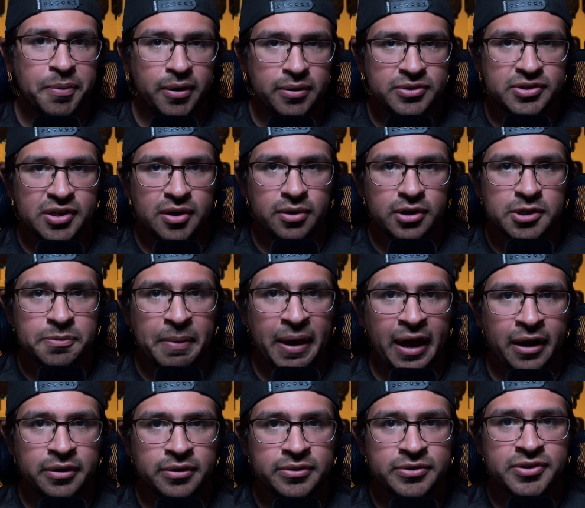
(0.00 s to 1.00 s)
Pro Series
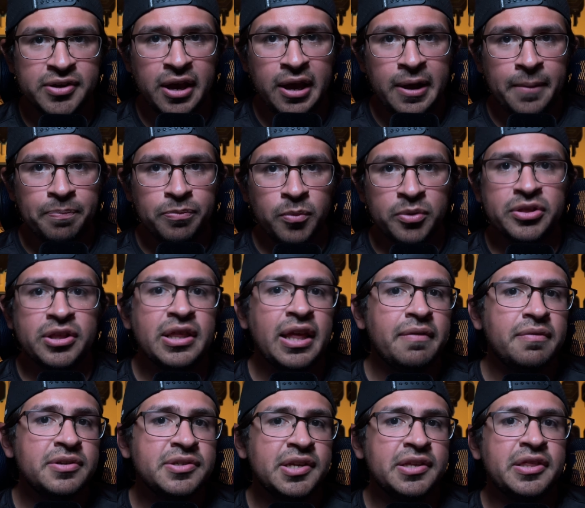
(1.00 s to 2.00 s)
paddles, with the
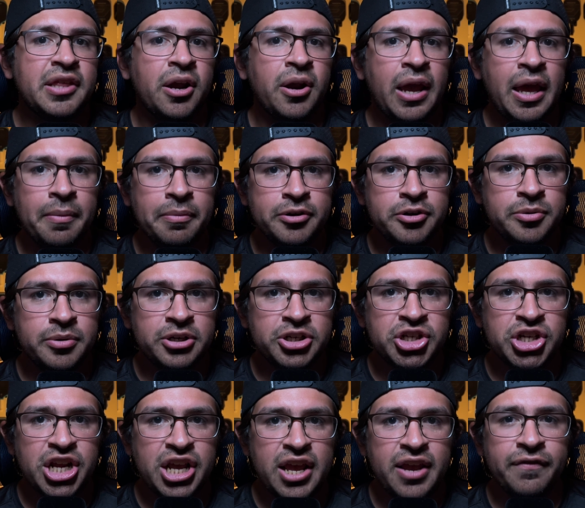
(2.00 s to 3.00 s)
levels that they're able to
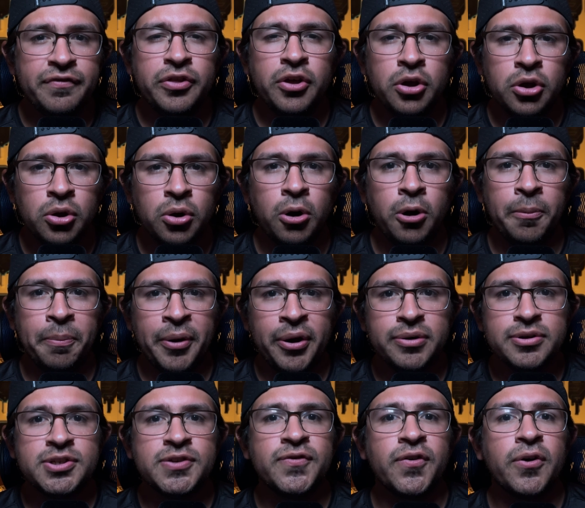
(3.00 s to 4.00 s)
achieve, the
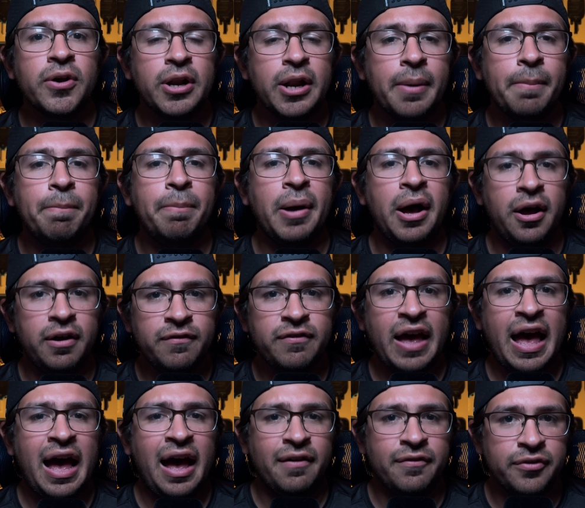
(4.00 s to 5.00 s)
goalposts for an above
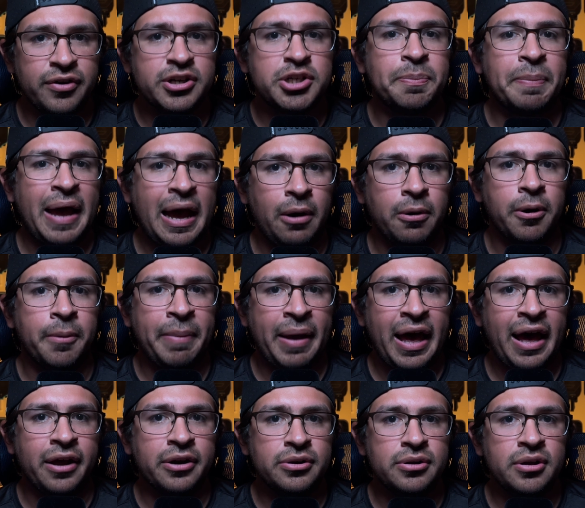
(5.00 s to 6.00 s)
average power
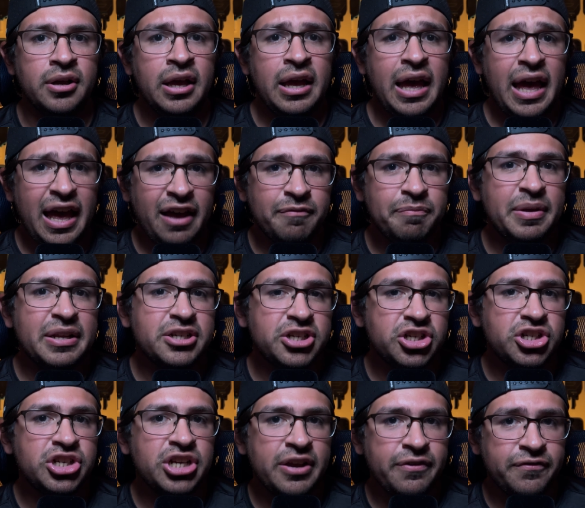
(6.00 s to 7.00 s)
paddle have been
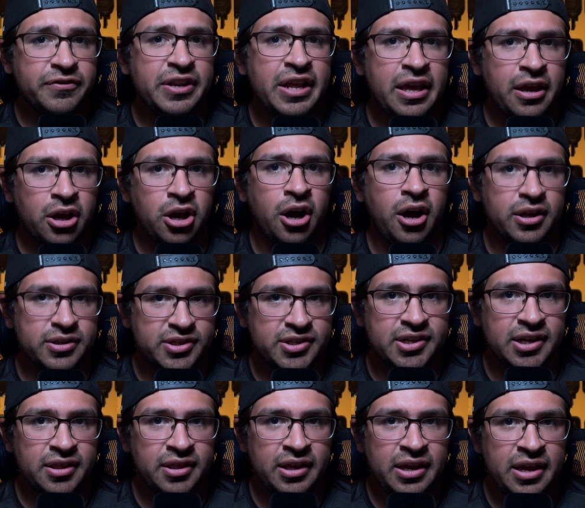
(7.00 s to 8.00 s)
shifting
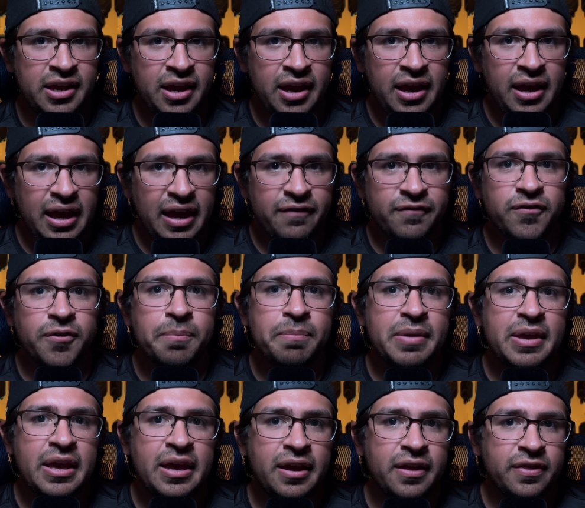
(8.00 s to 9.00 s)
constantly, and for
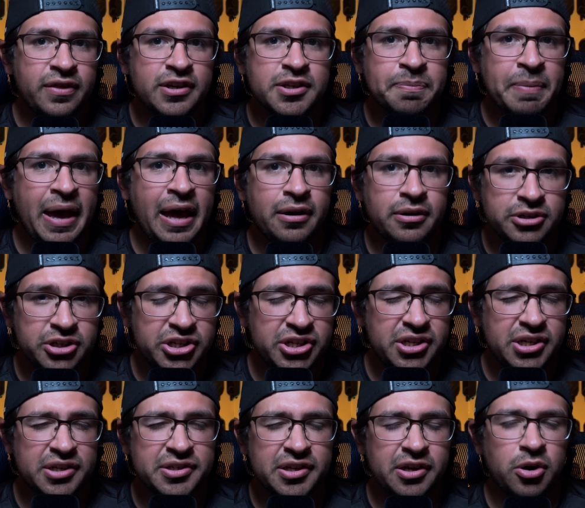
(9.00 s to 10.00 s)
me, this paddle just
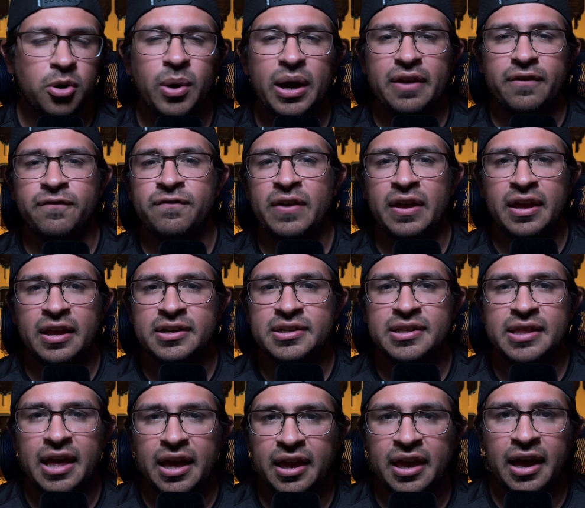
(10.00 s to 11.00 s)
doesn't quite fit
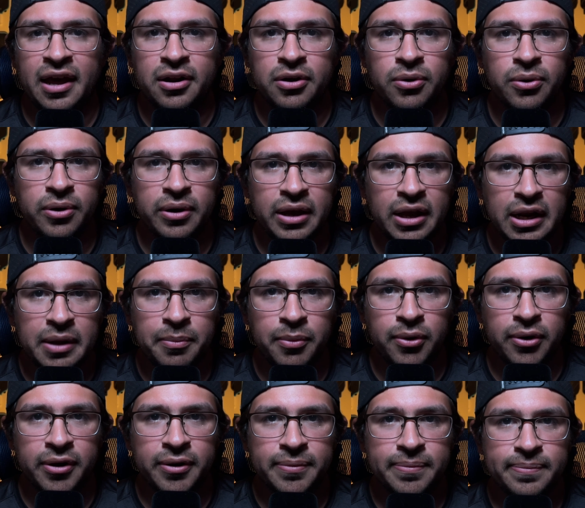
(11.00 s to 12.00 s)
into that category
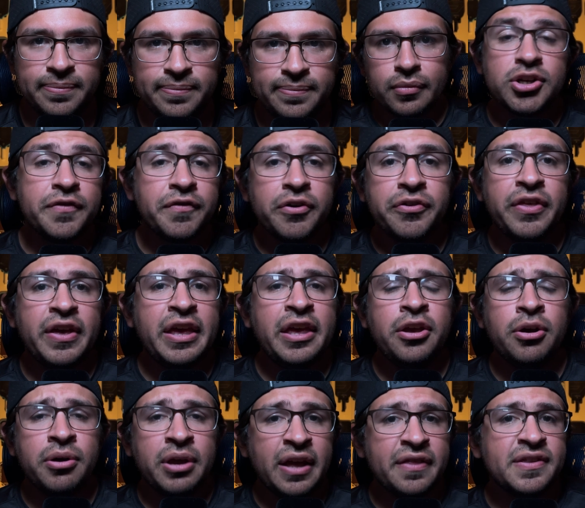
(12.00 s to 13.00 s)
anymore. So if you're thinking
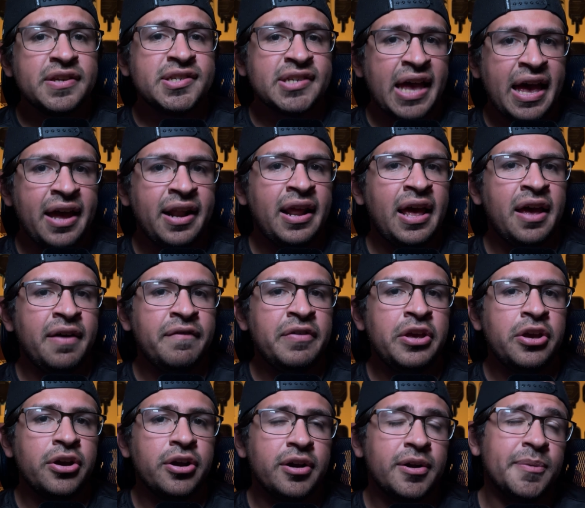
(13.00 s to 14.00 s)
you'll get this head
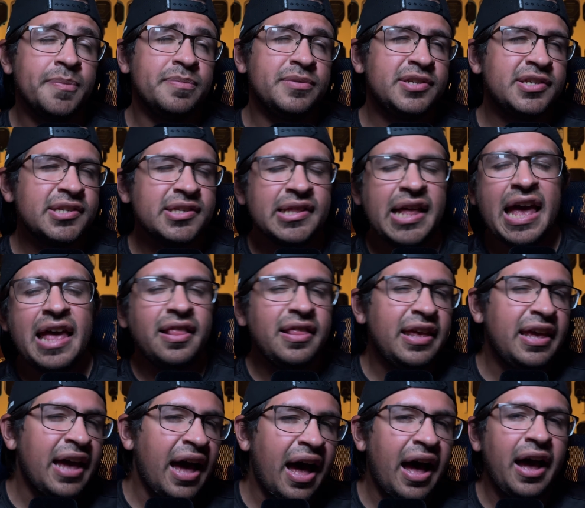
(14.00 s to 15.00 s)
heavier,
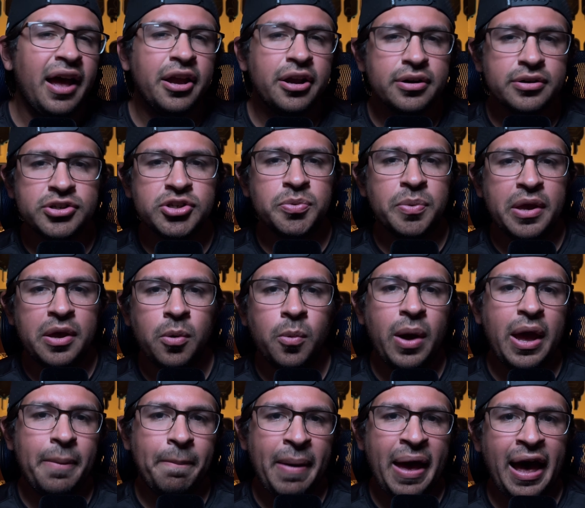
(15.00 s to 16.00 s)
slightly higher swing
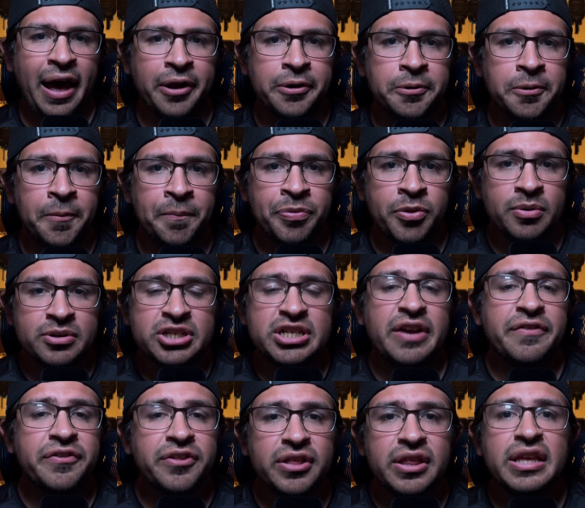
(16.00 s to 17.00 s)
weight paddle, which
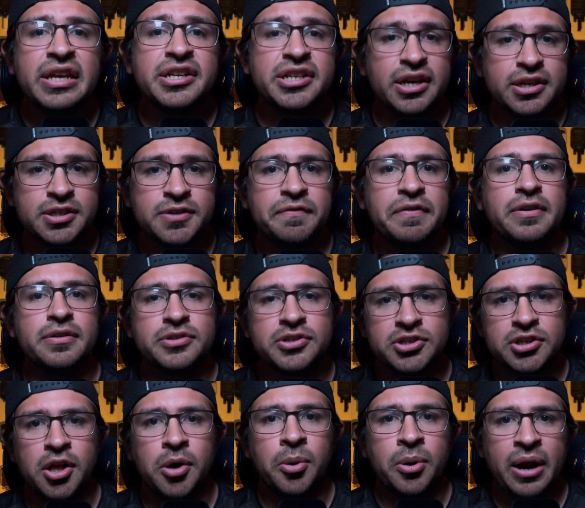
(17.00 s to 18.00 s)
definitely does feel
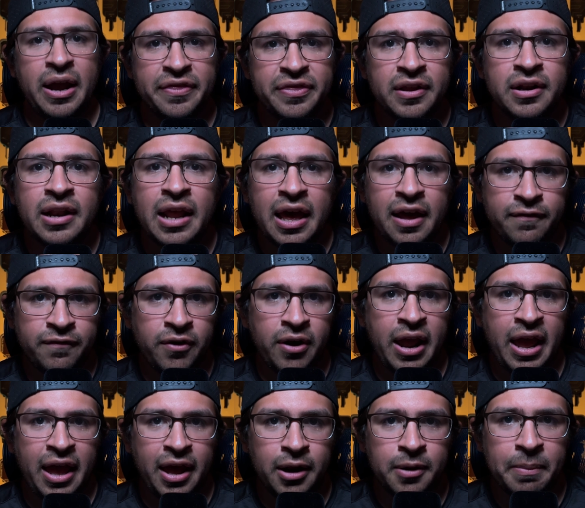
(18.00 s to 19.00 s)
slower at the net for
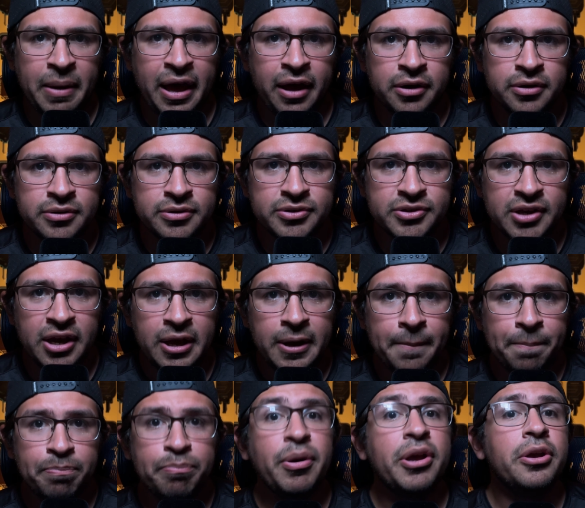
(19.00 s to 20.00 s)
hand battles,
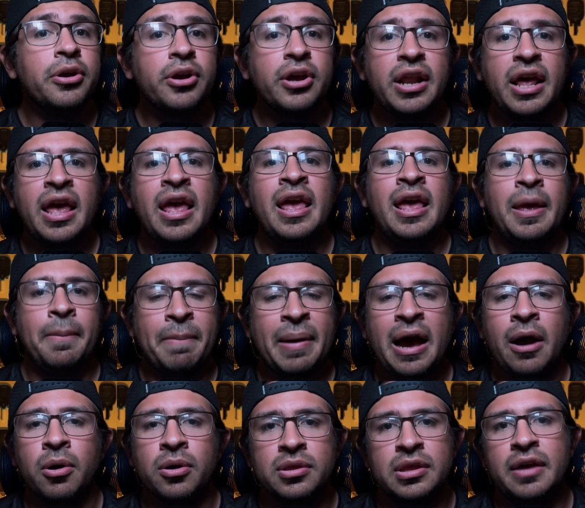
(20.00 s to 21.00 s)
but you're going to hit
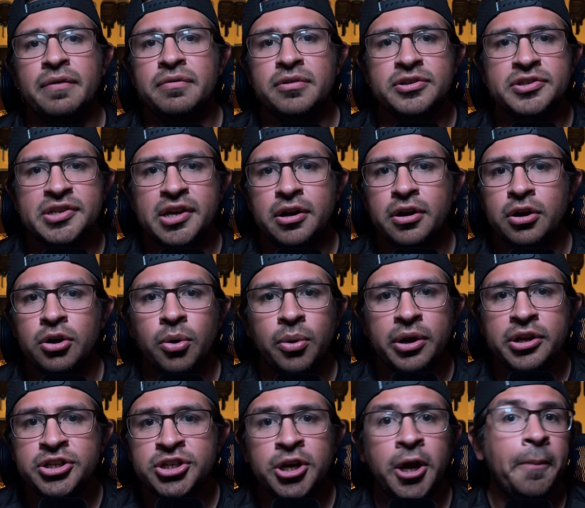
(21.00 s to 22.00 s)
power levels that are
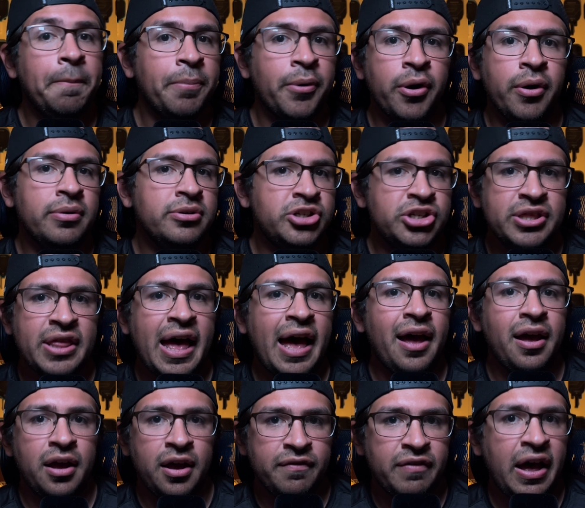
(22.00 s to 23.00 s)
going to approach
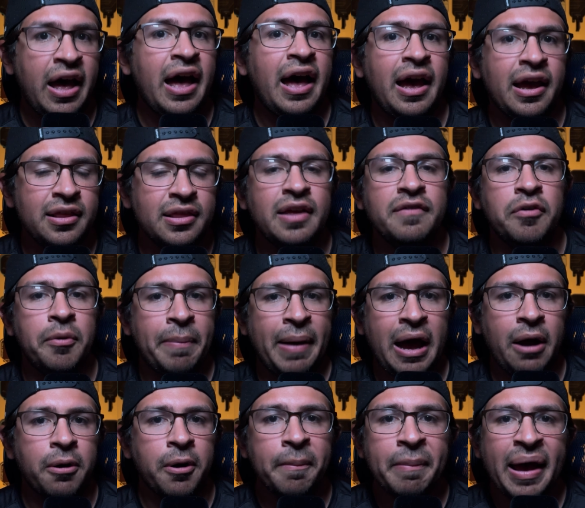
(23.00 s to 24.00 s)
that of a high level
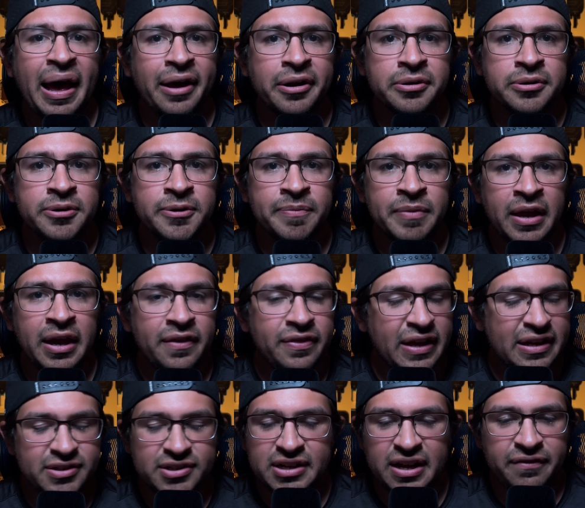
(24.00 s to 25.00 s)
power paddle, that's